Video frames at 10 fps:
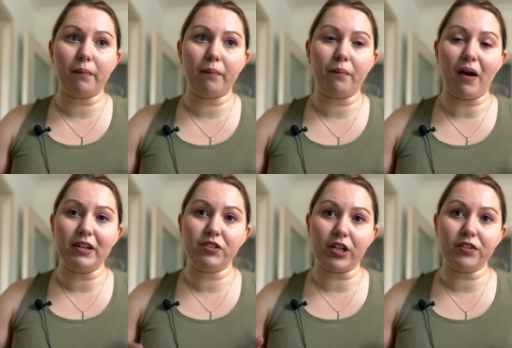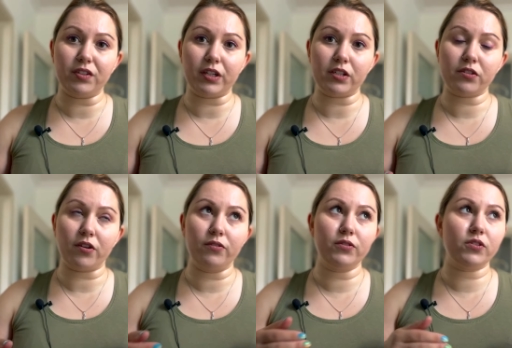my gender,
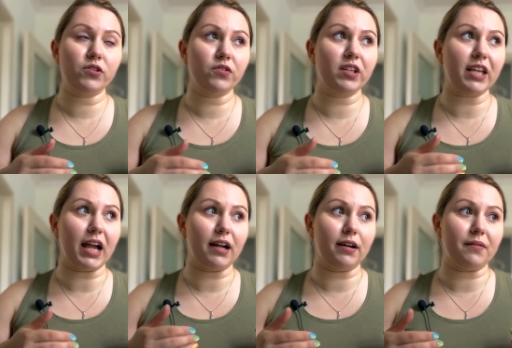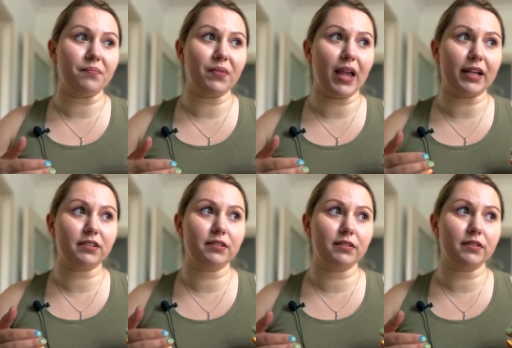so to the
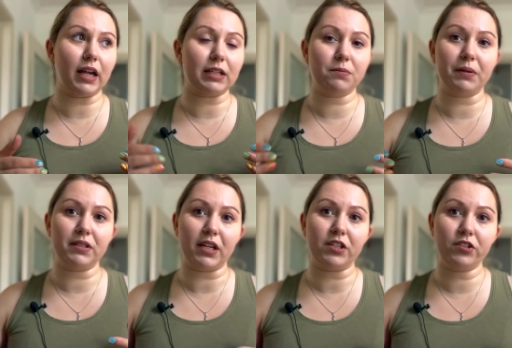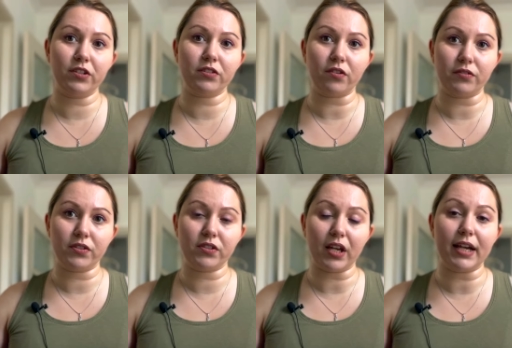expectations of
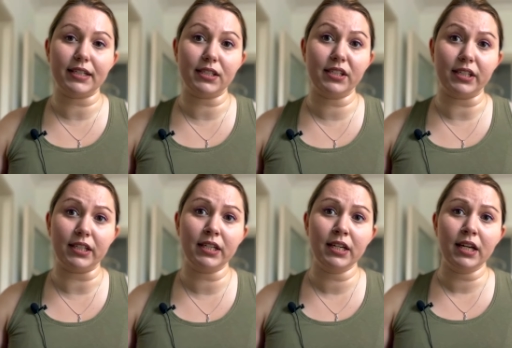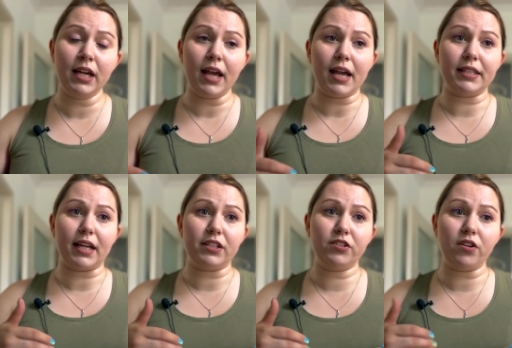society, and
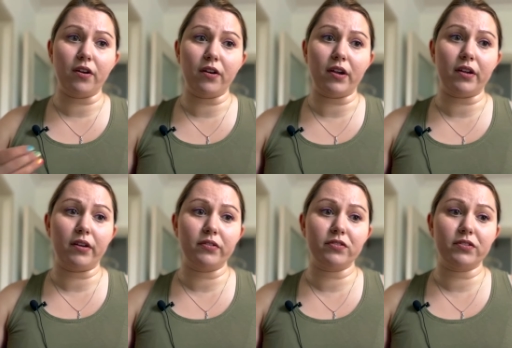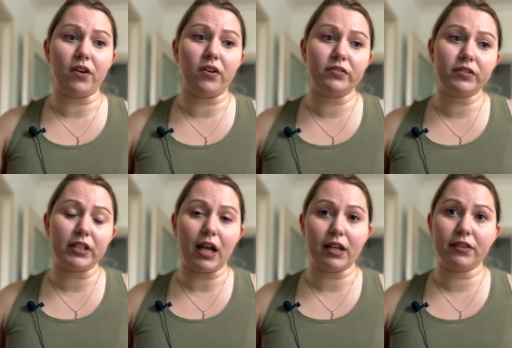I don't
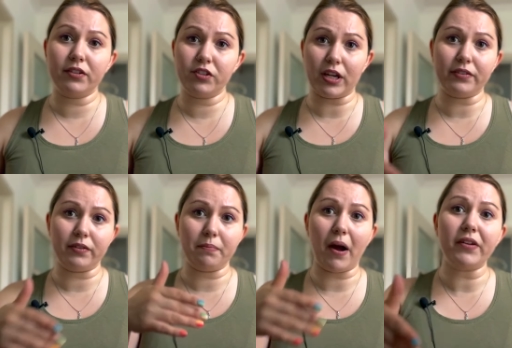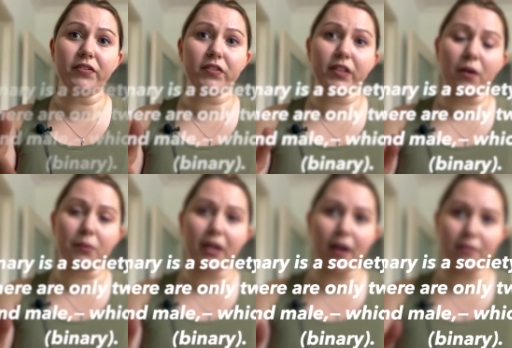like the gender binary that
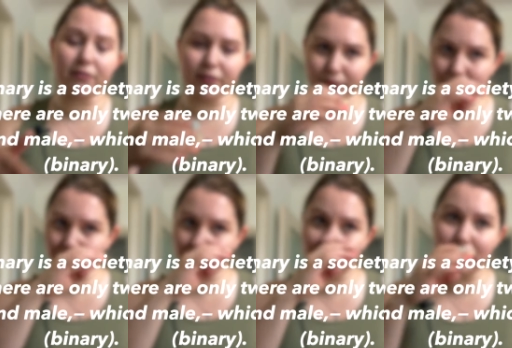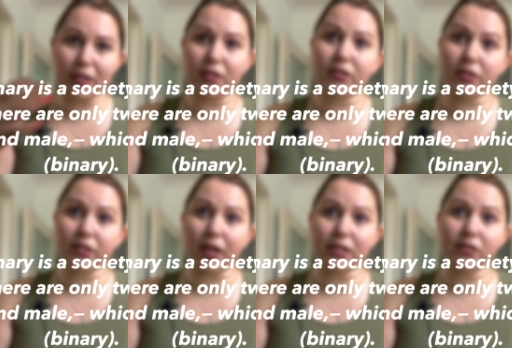we have in the
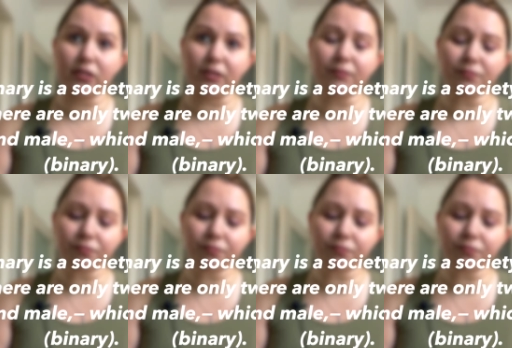society.